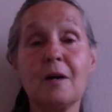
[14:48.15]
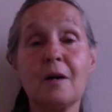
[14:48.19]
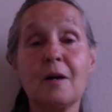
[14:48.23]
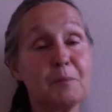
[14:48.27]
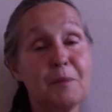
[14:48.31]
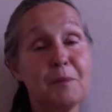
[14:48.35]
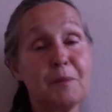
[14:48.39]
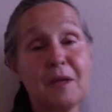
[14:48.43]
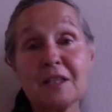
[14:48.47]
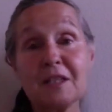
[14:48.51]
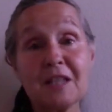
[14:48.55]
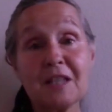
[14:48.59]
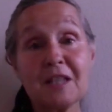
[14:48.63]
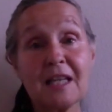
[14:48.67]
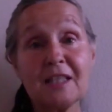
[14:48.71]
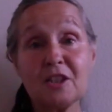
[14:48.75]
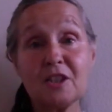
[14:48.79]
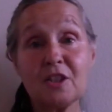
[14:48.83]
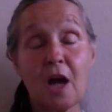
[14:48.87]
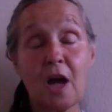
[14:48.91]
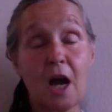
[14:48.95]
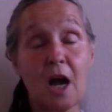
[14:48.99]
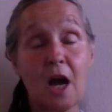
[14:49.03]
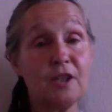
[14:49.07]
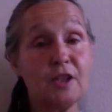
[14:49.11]
because
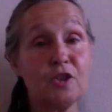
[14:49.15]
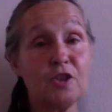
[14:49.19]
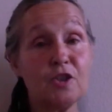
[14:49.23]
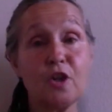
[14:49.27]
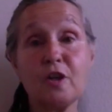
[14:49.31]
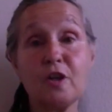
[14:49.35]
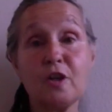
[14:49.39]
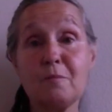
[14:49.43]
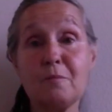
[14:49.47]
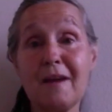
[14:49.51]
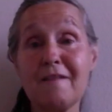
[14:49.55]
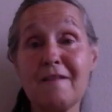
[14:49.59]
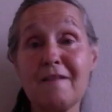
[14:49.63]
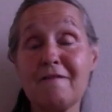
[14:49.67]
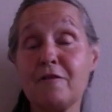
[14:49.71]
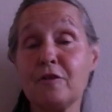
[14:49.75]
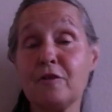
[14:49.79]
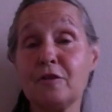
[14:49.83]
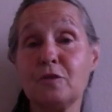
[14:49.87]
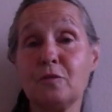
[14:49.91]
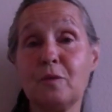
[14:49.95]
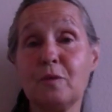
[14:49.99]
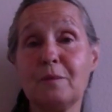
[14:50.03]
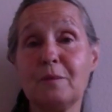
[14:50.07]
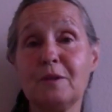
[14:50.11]
I started my
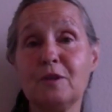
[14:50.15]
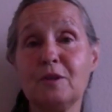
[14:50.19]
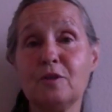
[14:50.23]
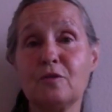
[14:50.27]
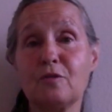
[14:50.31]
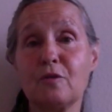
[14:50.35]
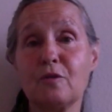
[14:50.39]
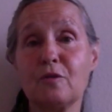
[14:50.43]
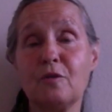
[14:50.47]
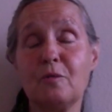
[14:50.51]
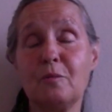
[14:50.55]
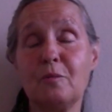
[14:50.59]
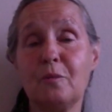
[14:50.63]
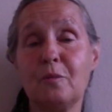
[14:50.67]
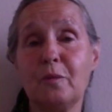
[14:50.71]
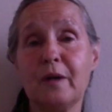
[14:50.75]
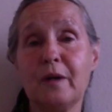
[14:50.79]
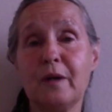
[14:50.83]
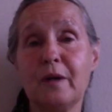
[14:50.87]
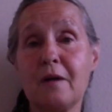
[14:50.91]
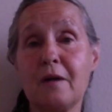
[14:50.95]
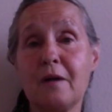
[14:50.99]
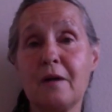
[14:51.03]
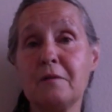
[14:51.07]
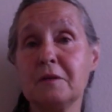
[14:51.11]
first women's group
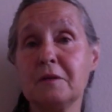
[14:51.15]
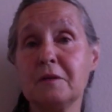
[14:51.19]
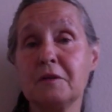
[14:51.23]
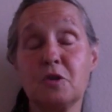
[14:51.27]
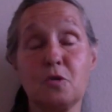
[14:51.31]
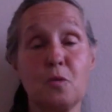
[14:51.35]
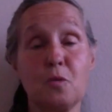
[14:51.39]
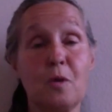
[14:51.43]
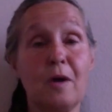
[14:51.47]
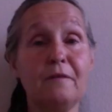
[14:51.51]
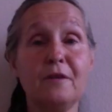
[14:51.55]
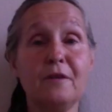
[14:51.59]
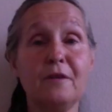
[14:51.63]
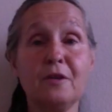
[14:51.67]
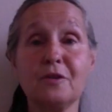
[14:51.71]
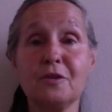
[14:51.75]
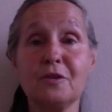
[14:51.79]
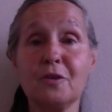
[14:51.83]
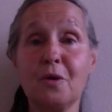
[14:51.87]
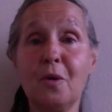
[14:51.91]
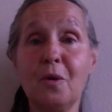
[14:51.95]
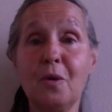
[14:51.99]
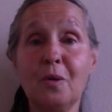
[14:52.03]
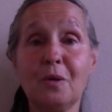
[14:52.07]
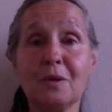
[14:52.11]
when I was 12 years
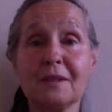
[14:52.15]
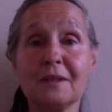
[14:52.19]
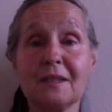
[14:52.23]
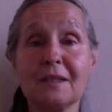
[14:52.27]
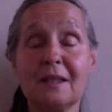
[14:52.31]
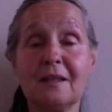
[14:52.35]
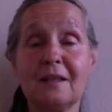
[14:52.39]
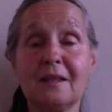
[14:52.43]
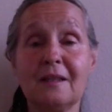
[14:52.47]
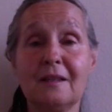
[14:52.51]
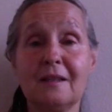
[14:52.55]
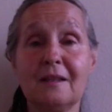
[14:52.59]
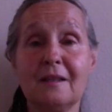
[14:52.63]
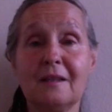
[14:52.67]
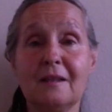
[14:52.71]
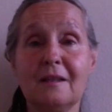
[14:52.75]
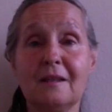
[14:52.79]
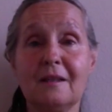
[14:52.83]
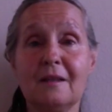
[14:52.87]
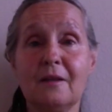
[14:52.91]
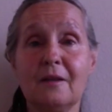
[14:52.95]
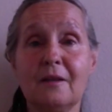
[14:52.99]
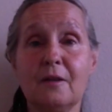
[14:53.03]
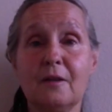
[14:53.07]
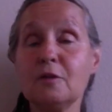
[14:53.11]
old.
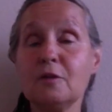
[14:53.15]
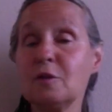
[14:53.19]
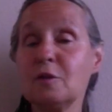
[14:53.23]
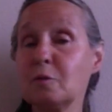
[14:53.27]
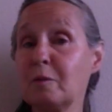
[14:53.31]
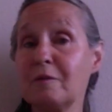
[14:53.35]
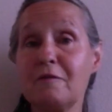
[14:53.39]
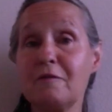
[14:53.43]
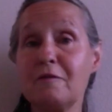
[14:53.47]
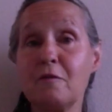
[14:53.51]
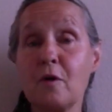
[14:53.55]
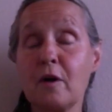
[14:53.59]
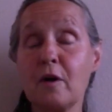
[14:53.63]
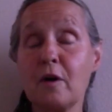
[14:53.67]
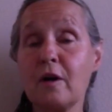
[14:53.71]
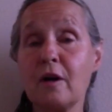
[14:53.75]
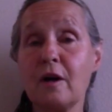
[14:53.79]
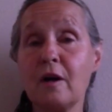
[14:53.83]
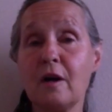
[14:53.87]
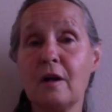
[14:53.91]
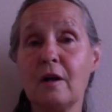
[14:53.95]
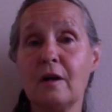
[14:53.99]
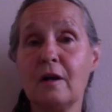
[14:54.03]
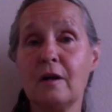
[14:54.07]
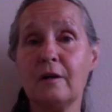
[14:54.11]
It was before,
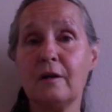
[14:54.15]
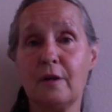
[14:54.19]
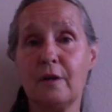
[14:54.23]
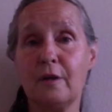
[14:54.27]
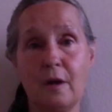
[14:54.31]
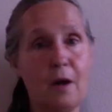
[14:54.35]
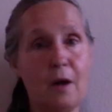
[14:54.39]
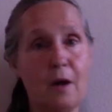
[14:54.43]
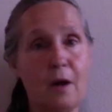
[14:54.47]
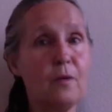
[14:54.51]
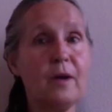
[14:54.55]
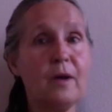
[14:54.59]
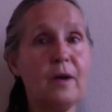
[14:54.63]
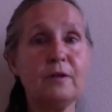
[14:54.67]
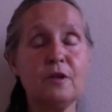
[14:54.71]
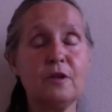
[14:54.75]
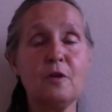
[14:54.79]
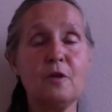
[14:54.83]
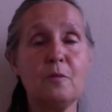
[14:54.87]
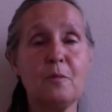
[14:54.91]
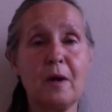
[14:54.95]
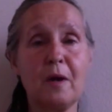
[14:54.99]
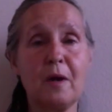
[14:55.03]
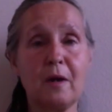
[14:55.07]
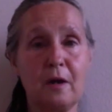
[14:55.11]
I went to
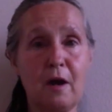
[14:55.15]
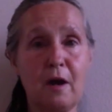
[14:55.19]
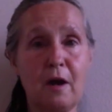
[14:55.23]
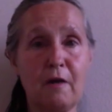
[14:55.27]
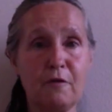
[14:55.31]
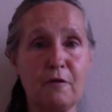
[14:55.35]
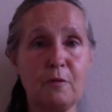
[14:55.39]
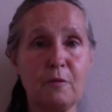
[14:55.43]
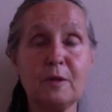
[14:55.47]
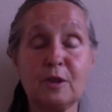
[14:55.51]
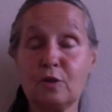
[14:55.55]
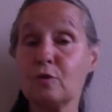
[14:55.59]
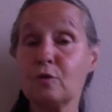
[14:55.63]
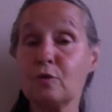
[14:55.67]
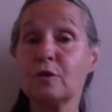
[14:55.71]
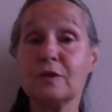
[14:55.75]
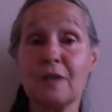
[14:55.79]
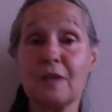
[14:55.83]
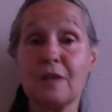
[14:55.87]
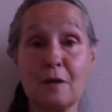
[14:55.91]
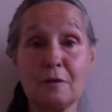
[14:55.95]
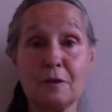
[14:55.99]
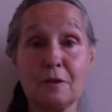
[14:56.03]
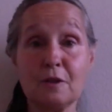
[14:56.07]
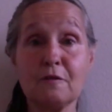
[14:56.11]
the government schools.
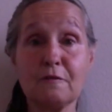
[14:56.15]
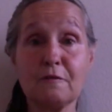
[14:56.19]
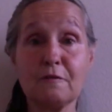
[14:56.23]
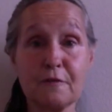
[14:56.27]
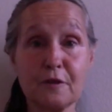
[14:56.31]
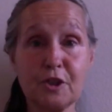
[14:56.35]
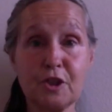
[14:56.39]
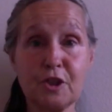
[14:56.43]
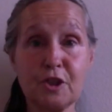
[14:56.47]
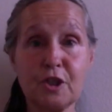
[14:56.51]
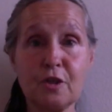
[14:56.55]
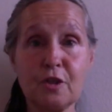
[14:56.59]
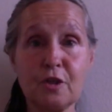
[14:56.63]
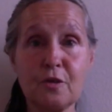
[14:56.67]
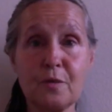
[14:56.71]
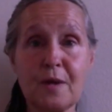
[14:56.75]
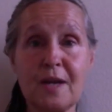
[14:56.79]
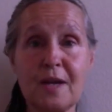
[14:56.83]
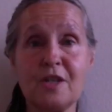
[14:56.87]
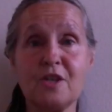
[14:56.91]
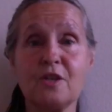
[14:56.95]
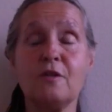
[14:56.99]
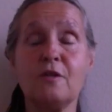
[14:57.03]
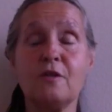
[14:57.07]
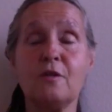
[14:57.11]
I was the first
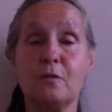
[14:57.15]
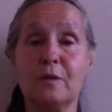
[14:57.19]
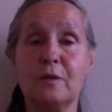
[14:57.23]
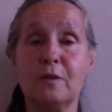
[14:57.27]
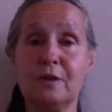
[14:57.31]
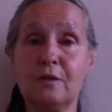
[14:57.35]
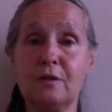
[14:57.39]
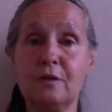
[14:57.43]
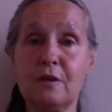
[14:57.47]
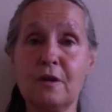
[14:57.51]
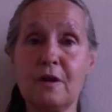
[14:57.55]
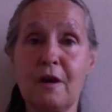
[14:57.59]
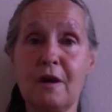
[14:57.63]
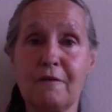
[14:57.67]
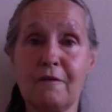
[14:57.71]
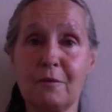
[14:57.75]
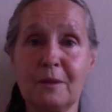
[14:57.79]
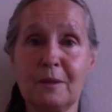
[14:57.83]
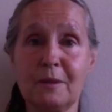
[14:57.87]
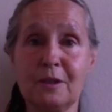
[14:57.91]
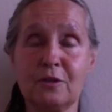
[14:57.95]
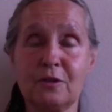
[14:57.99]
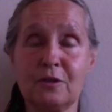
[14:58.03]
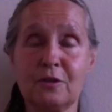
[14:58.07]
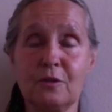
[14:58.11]
generation that went to the
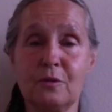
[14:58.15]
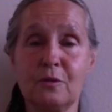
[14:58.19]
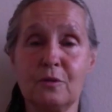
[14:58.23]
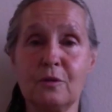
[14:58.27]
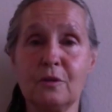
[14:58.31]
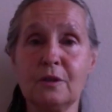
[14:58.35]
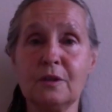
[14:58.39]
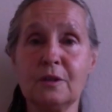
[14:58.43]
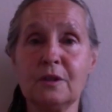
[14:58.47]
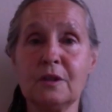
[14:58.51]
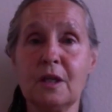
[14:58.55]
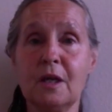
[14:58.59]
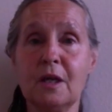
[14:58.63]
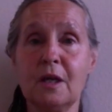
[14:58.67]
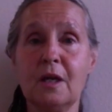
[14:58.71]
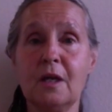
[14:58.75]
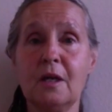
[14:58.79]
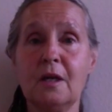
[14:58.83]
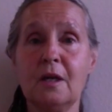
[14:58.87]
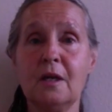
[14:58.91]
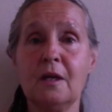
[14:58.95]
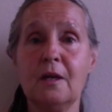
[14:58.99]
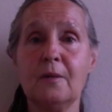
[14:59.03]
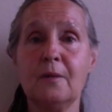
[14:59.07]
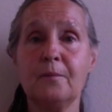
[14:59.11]
government schools,
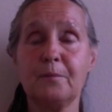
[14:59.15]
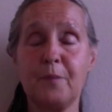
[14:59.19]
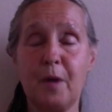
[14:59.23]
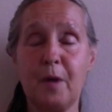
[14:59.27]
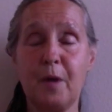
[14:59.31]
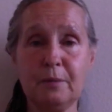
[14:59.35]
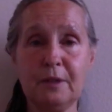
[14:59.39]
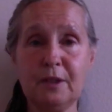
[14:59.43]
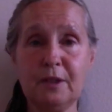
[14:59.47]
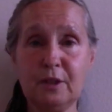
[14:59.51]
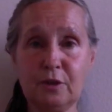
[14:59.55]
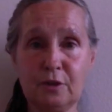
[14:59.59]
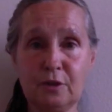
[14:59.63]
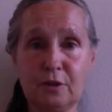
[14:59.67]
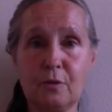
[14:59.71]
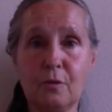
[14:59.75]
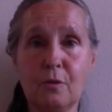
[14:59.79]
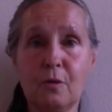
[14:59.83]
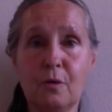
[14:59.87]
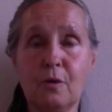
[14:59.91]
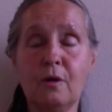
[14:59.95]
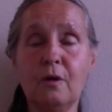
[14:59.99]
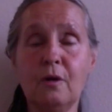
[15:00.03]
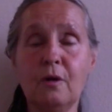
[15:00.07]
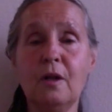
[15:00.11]
public
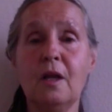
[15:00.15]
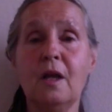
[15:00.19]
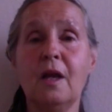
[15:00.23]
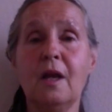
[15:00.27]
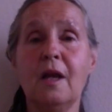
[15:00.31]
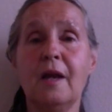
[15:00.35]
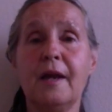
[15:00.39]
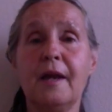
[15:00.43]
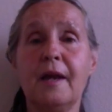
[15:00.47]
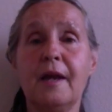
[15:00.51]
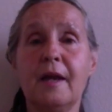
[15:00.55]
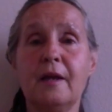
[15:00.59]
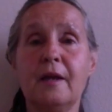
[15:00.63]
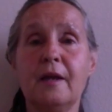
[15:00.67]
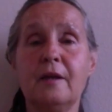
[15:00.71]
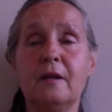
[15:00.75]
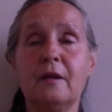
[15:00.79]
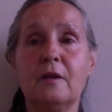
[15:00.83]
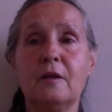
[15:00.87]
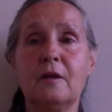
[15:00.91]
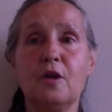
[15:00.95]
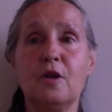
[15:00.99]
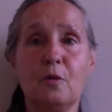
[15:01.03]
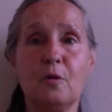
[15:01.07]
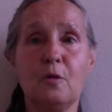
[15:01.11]
school. And,
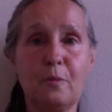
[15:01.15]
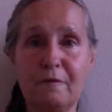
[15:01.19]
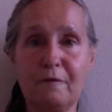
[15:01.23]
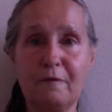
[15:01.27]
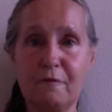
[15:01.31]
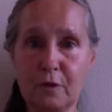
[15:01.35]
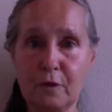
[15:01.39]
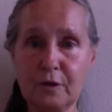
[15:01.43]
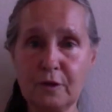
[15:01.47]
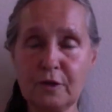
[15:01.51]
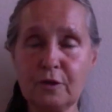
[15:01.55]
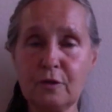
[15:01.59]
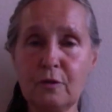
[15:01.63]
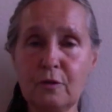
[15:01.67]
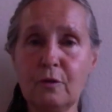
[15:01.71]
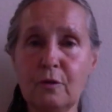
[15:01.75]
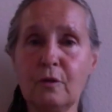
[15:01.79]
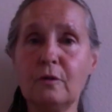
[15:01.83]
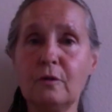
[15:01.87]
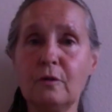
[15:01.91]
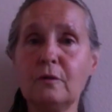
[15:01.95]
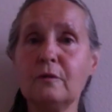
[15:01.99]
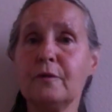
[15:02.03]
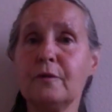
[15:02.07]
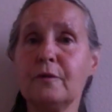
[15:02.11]
before school,